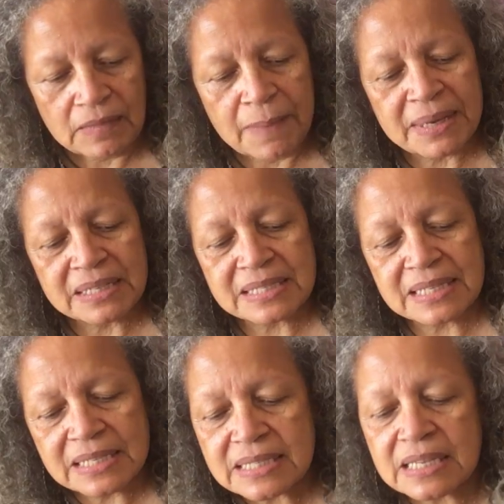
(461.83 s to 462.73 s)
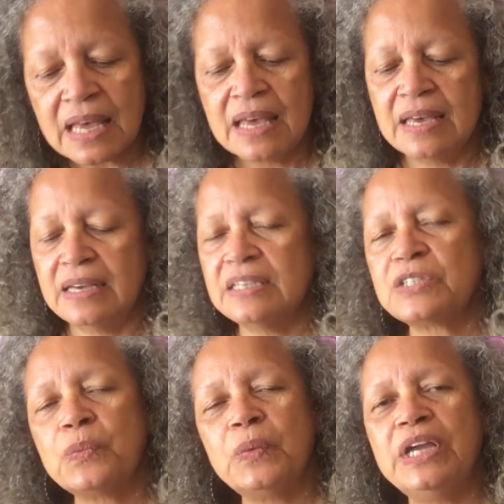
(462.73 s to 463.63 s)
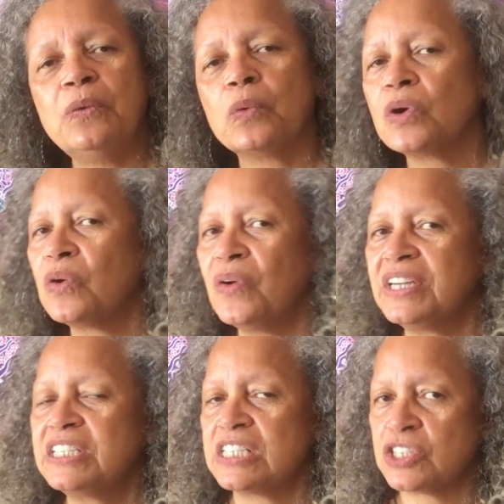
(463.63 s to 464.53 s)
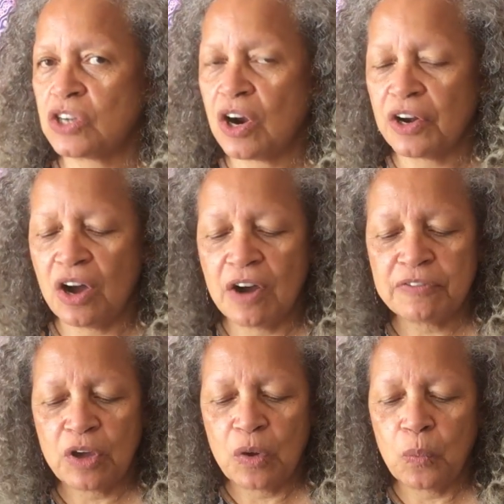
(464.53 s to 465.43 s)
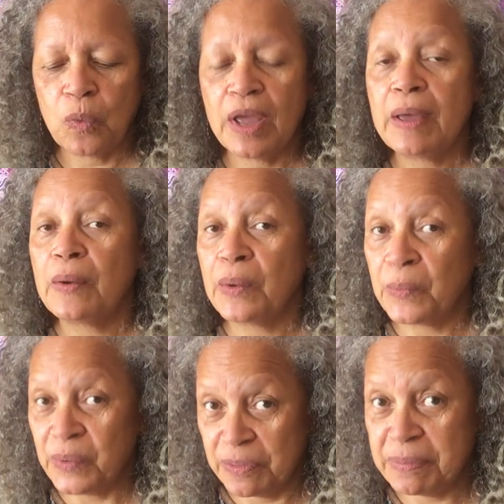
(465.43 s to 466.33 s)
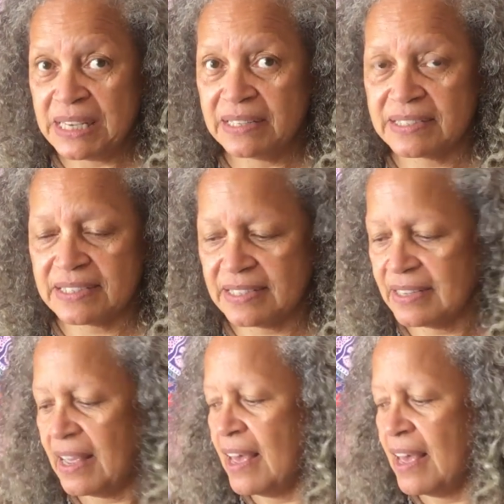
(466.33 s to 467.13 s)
Because this is a week we're going to start off with peace.